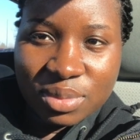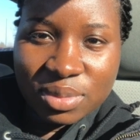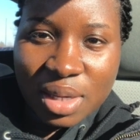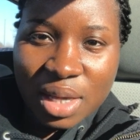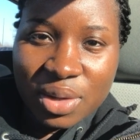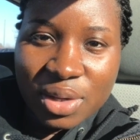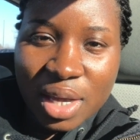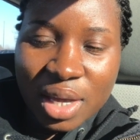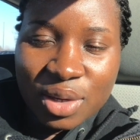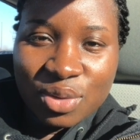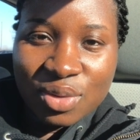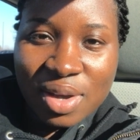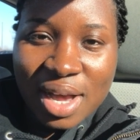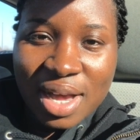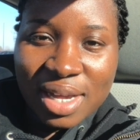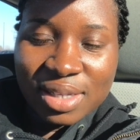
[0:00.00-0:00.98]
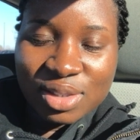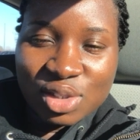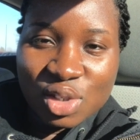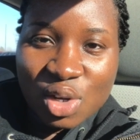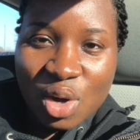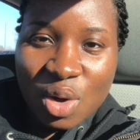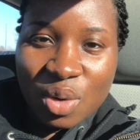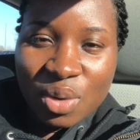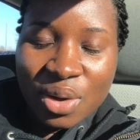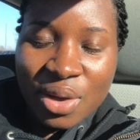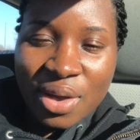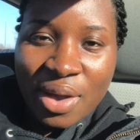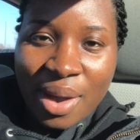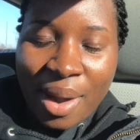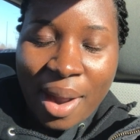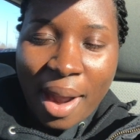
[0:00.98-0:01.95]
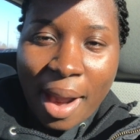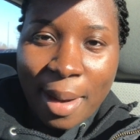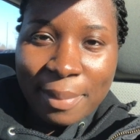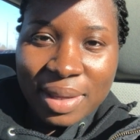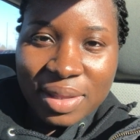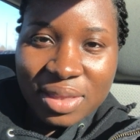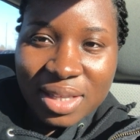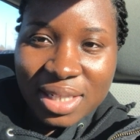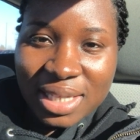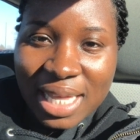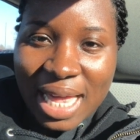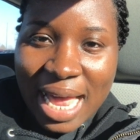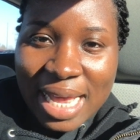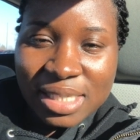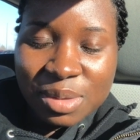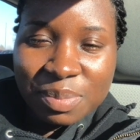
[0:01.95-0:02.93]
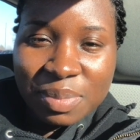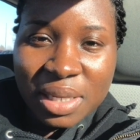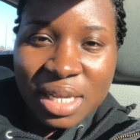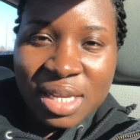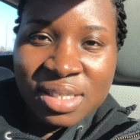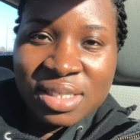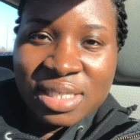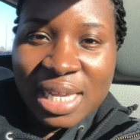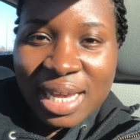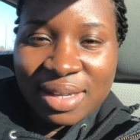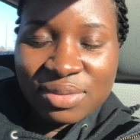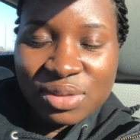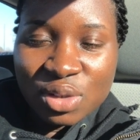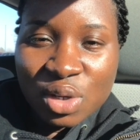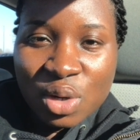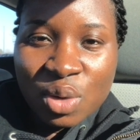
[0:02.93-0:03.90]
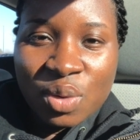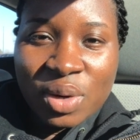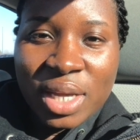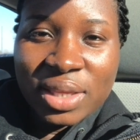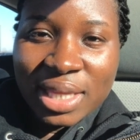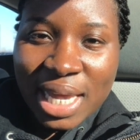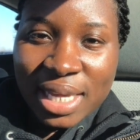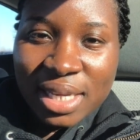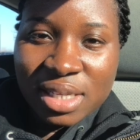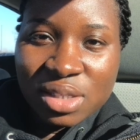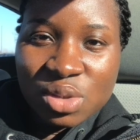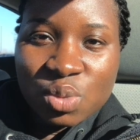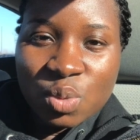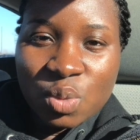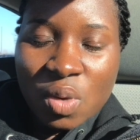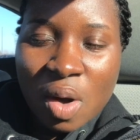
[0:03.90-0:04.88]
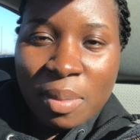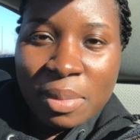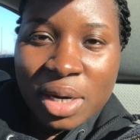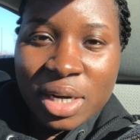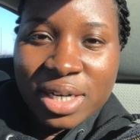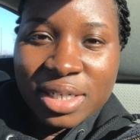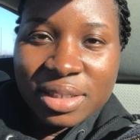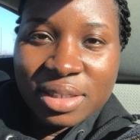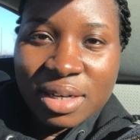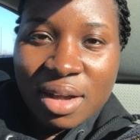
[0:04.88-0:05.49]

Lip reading: Okay, you guys, so I'm at the last place I have to go, and that is Walmart.